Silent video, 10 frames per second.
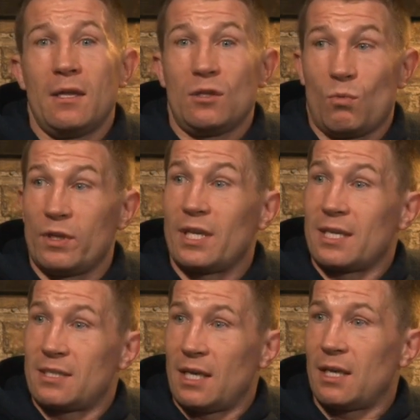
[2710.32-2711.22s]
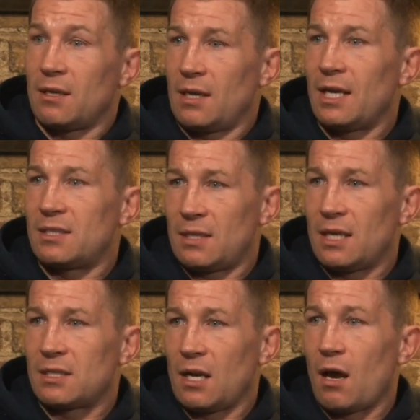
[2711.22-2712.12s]
the one thing is, it's
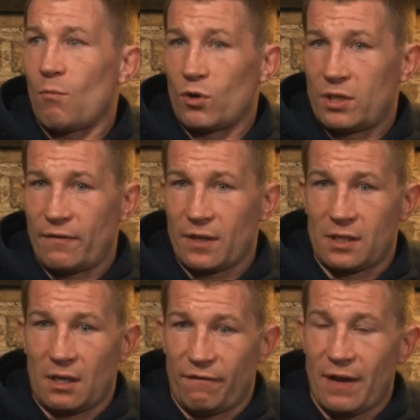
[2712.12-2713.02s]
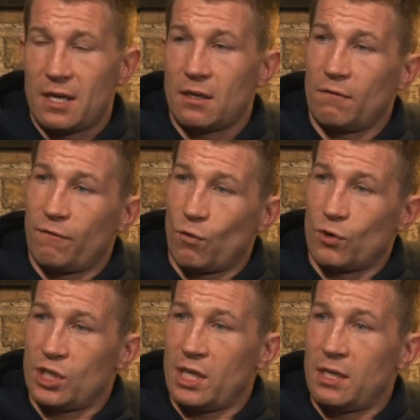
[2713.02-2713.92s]
it's a lot more difficult to defend on four
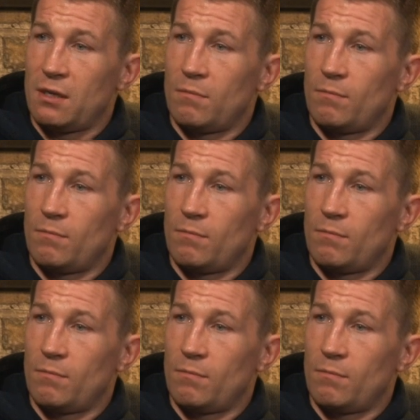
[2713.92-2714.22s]
G